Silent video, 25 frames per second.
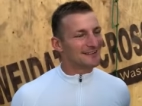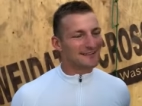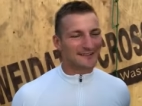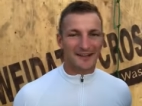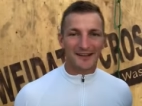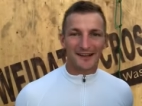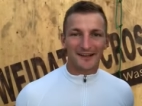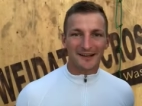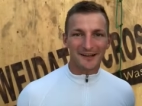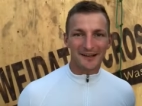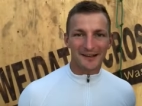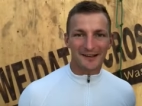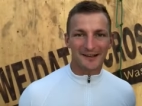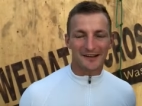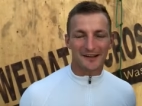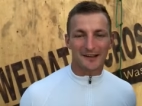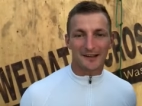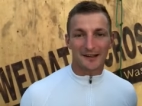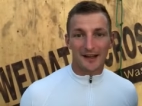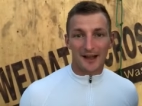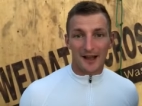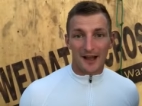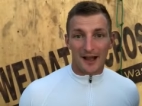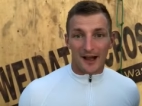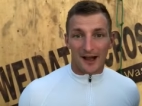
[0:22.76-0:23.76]
Yeah.
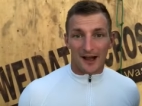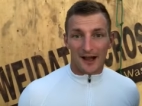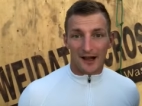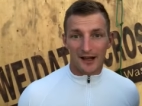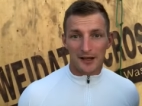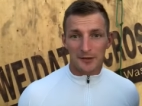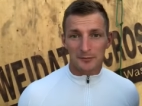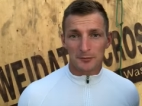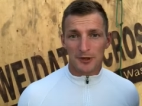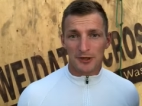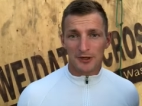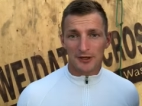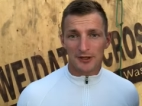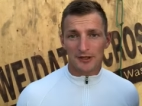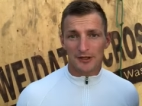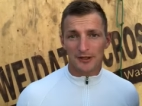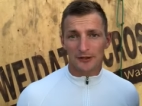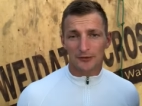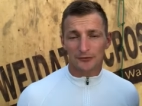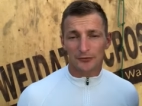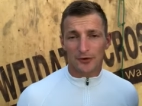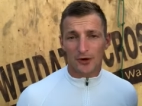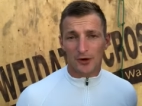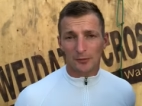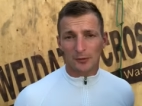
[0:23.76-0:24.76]
I'm
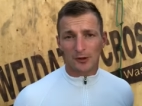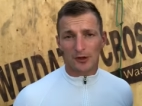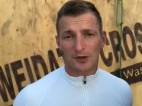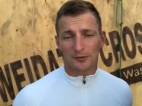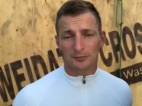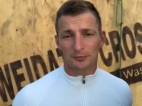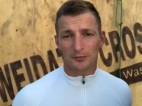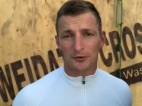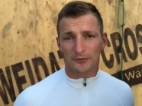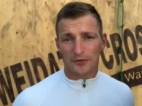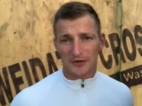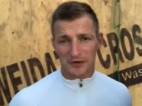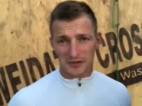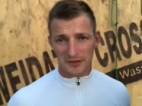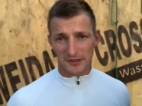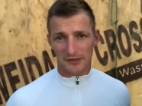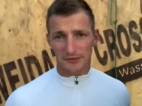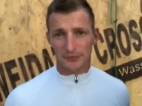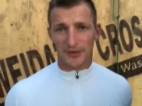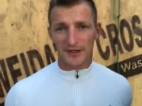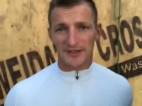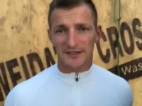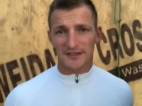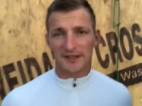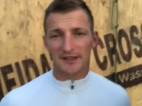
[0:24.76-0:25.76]
a former professional
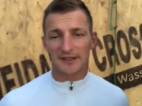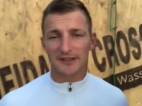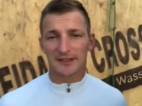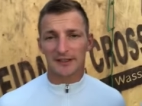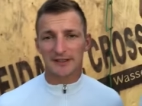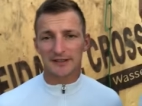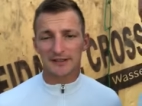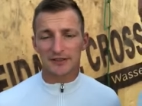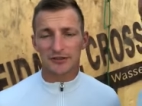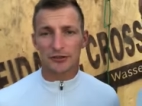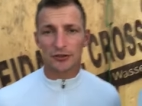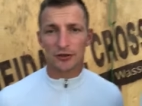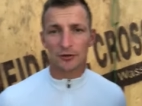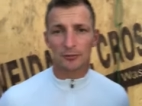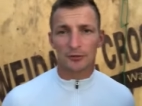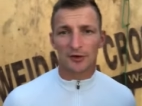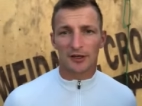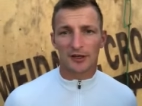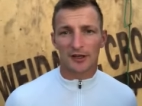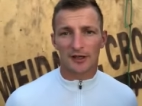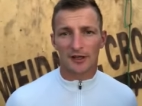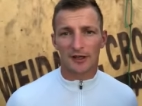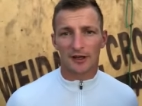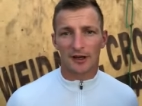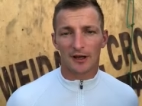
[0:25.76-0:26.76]
track cyclist in
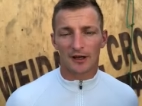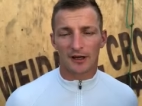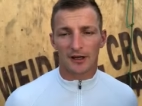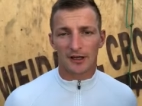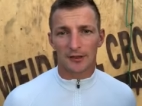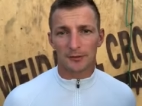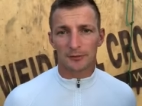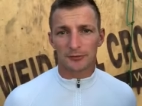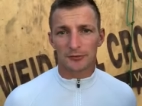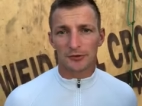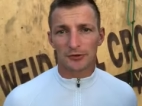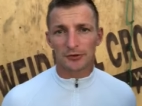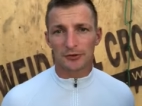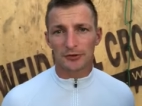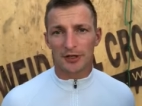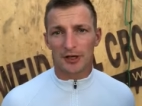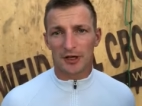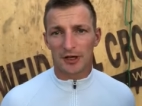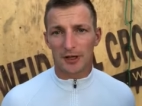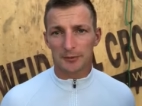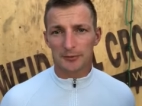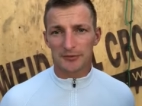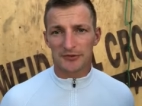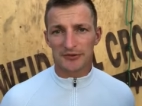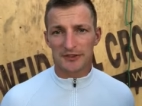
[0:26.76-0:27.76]
Germany. I'm two
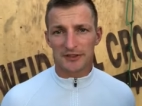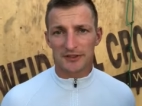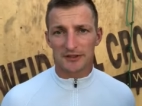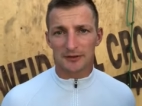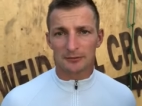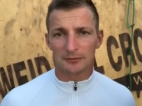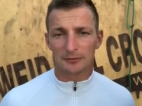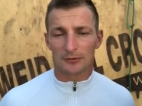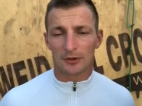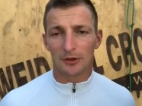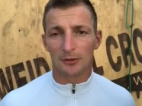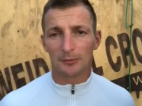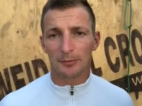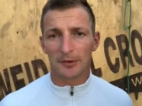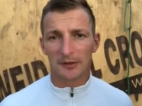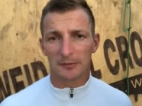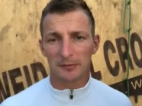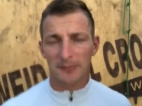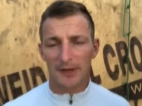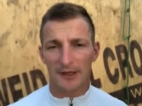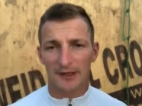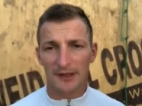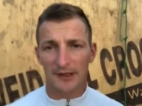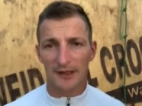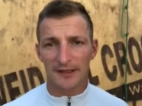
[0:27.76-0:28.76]
times um, Olympic
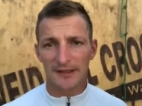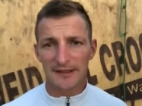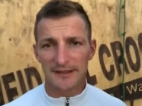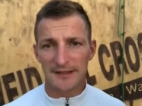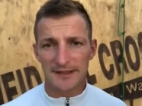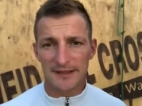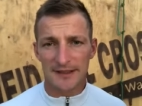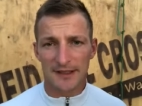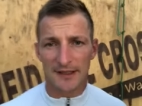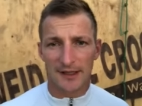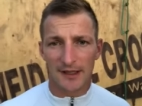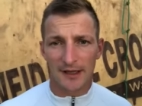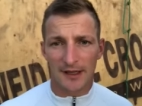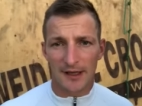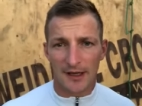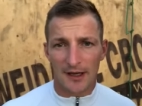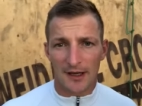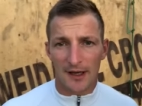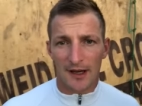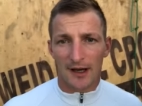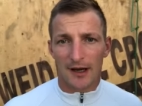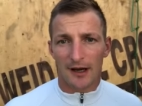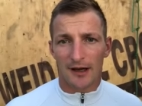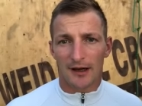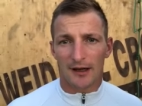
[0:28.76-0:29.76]
medalist
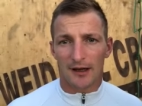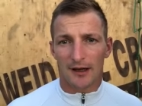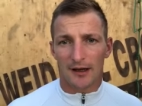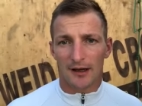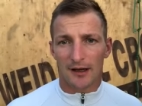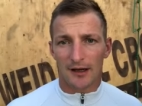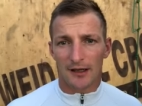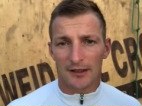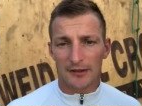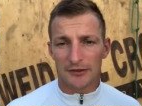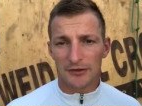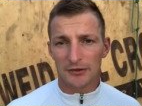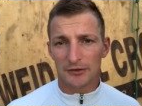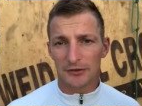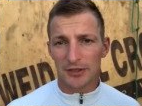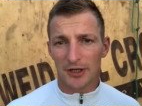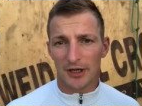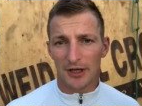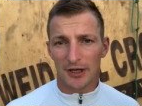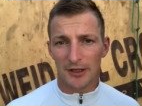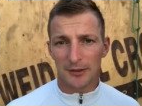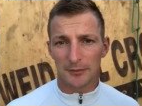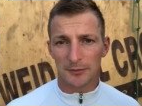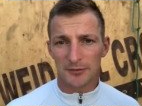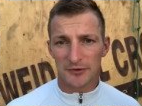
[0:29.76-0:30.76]
uh, two
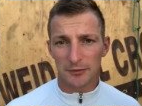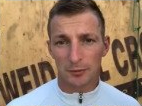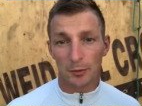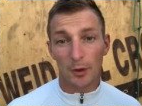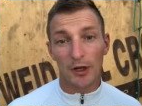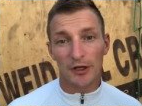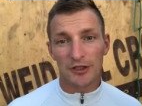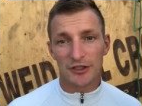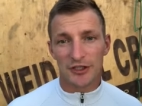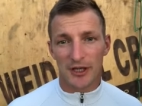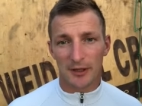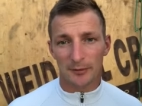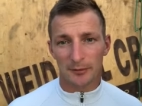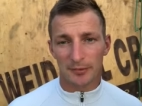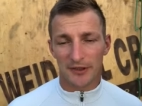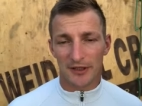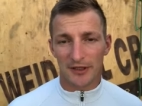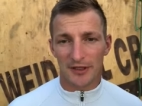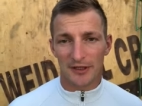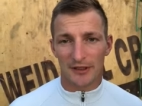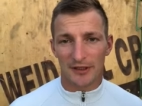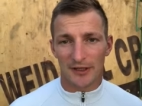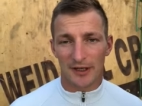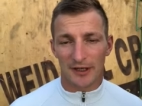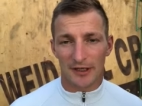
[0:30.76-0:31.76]
times world
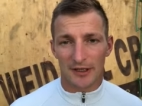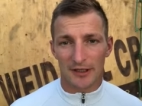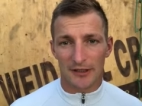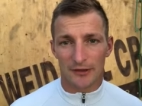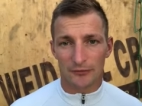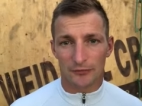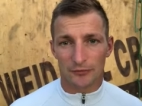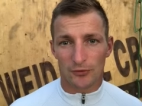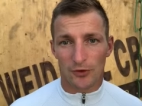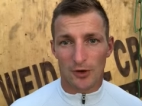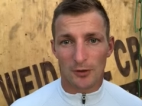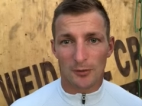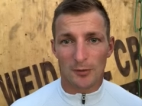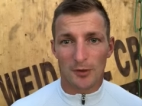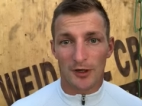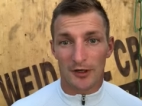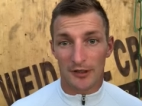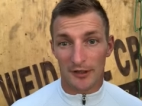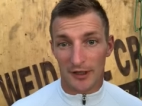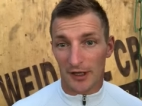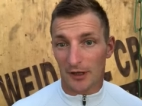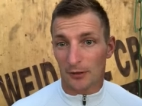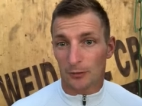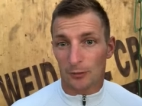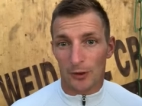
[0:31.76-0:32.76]
champion and former
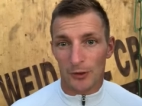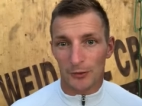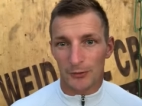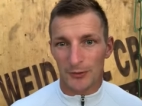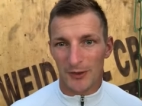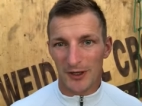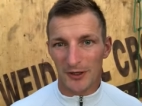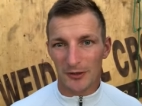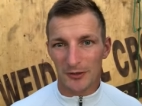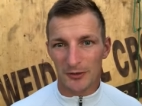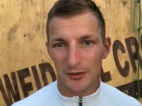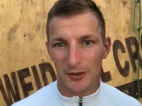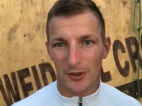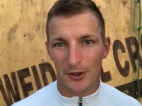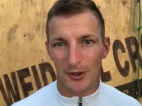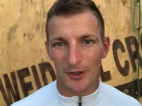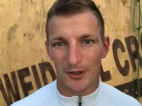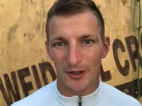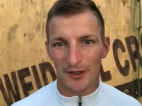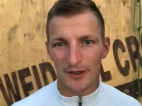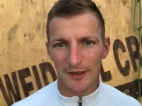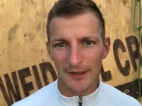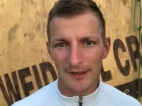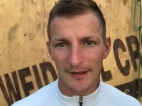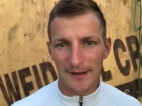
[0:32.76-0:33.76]
yeah world record
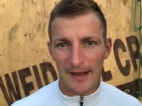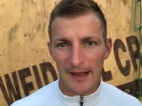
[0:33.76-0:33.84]
holder.